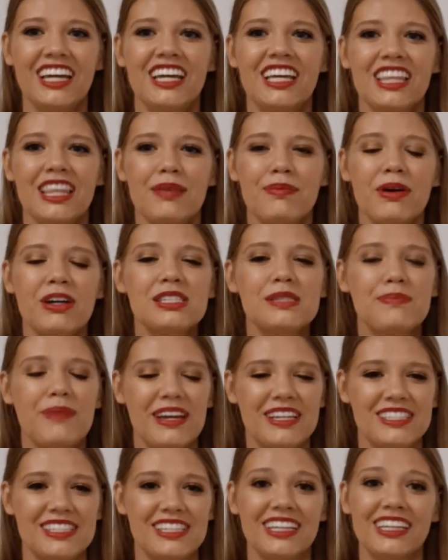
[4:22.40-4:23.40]
The most
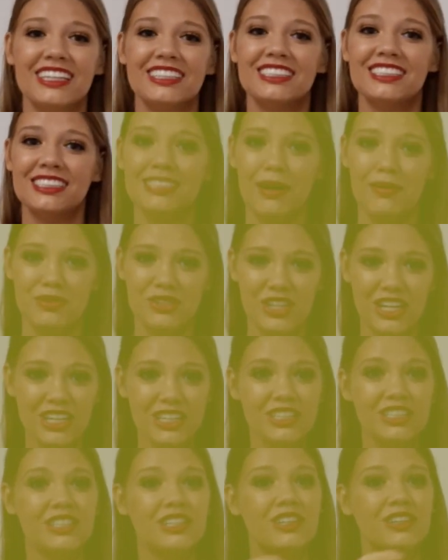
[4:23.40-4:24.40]
basic is
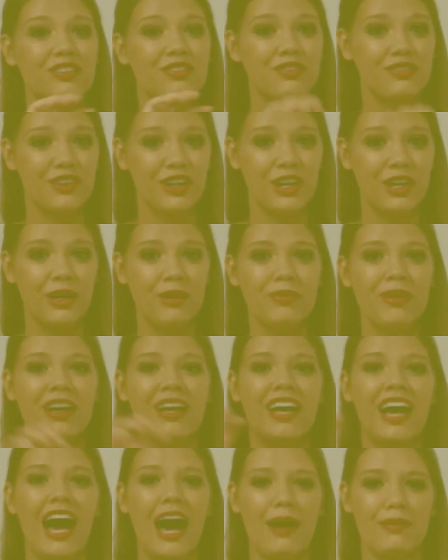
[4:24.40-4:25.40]
subject, verb,
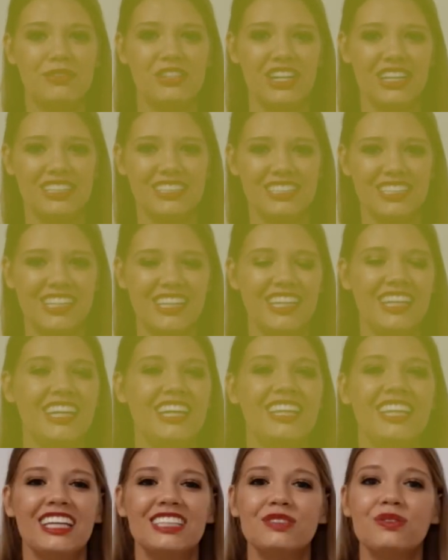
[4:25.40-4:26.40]
object.
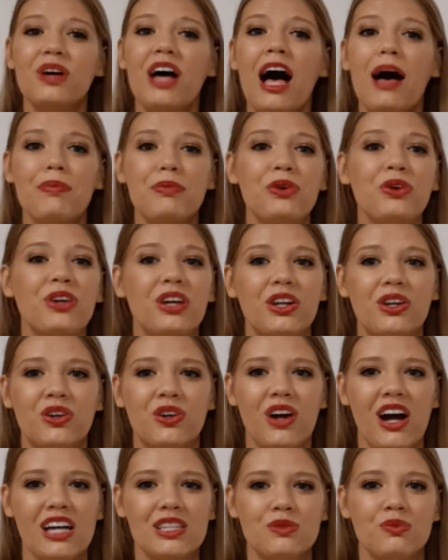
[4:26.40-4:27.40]
This will help you get
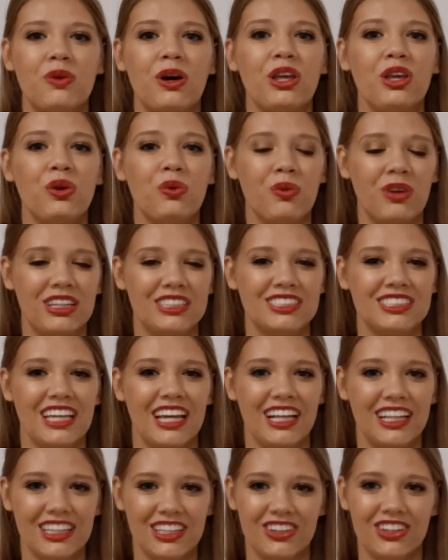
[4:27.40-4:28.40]
across what you want to say
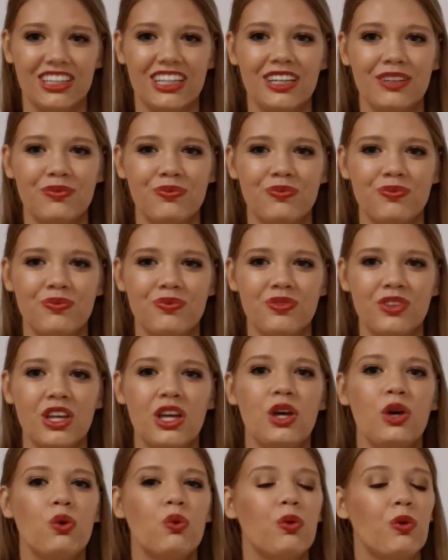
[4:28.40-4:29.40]
clearly.
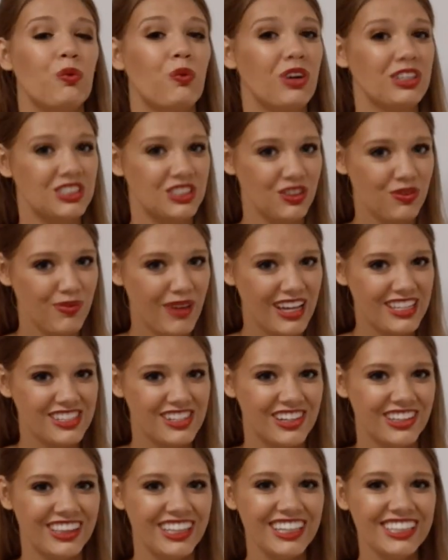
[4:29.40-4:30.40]
Once you've
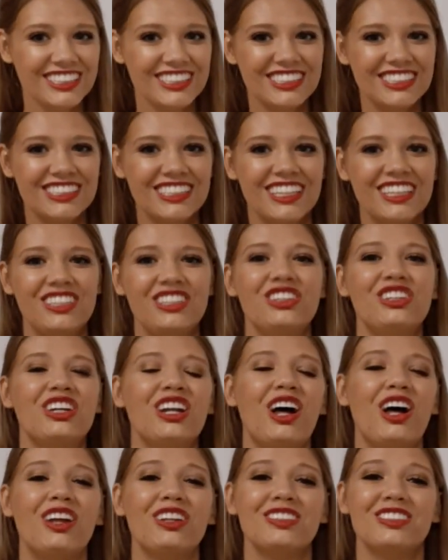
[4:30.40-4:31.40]
mastered this, you
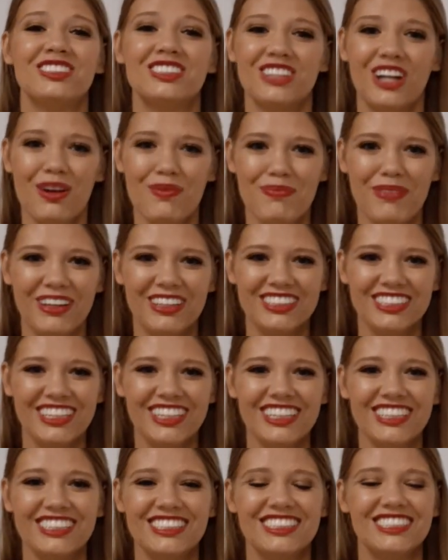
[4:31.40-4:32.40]
can start
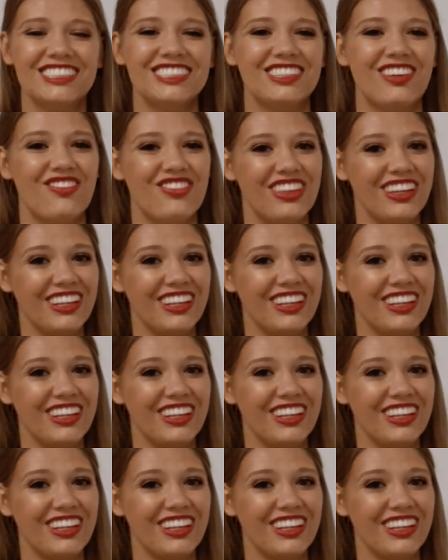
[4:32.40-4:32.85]
building to something